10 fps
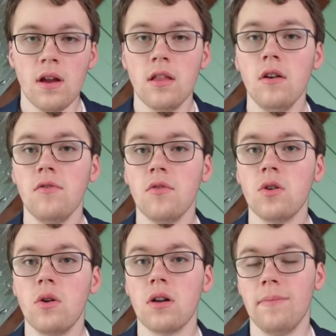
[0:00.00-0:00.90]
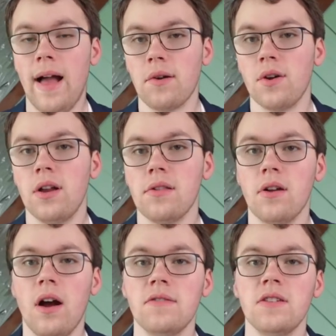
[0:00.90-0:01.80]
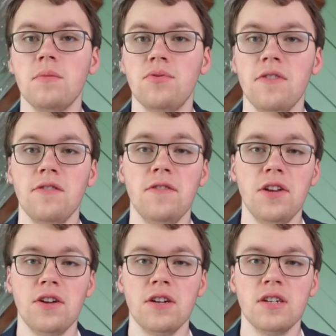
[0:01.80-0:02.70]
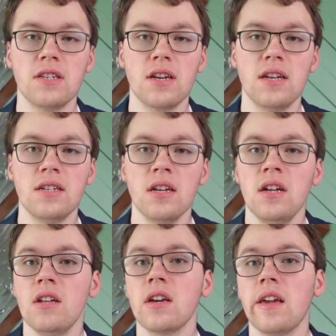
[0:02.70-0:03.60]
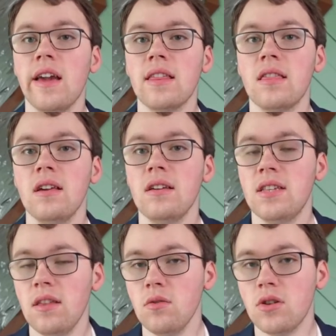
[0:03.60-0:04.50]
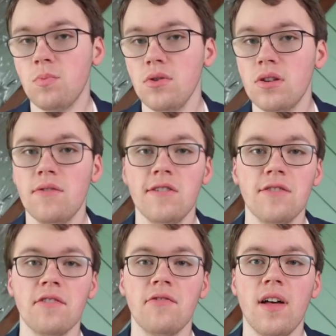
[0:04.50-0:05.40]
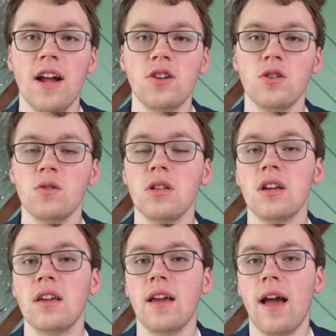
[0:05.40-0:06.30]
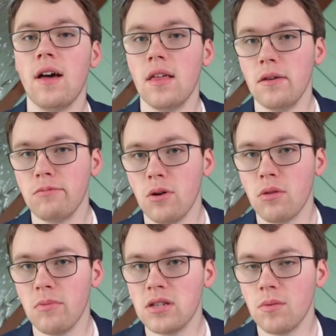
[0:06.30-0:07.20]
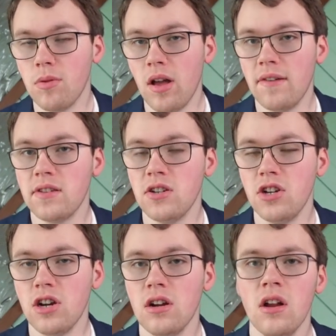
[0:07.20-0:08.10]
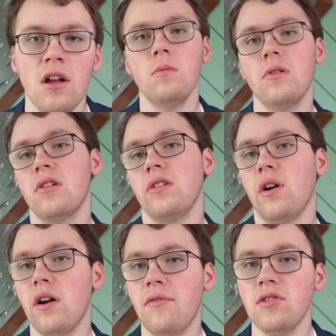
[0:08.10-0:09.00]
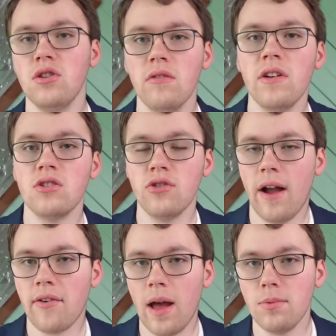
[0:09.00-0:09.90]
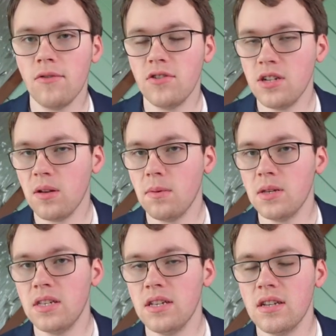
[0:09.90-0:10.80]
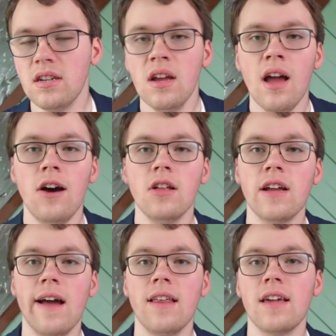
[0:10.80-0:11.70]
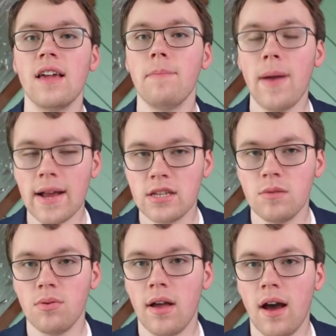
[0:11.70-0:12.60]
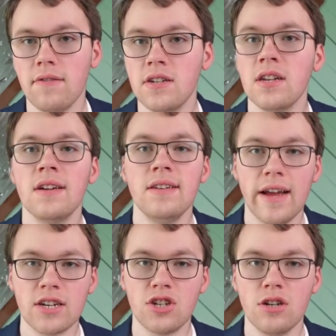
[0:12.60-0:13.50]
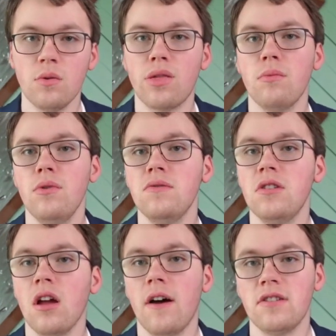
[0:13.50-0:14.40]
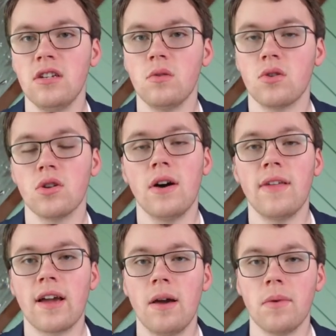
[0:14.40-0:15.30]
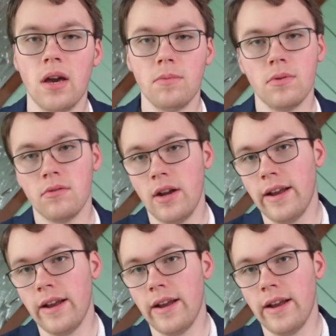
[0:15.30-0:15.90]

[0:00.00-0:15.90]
Hello everyone, welcome back. We've got another offseason preview video here to discuss looking at the St. Louis Blues and the Philadelphia Flyers. We'll be looking at how they both missed the playoffs this year. We'll look at the RFAs, UFAs, and draft capital for the upcoming season. And look at how they can get back to the playoffs next year with the moves in the offseason, with all of that coming up right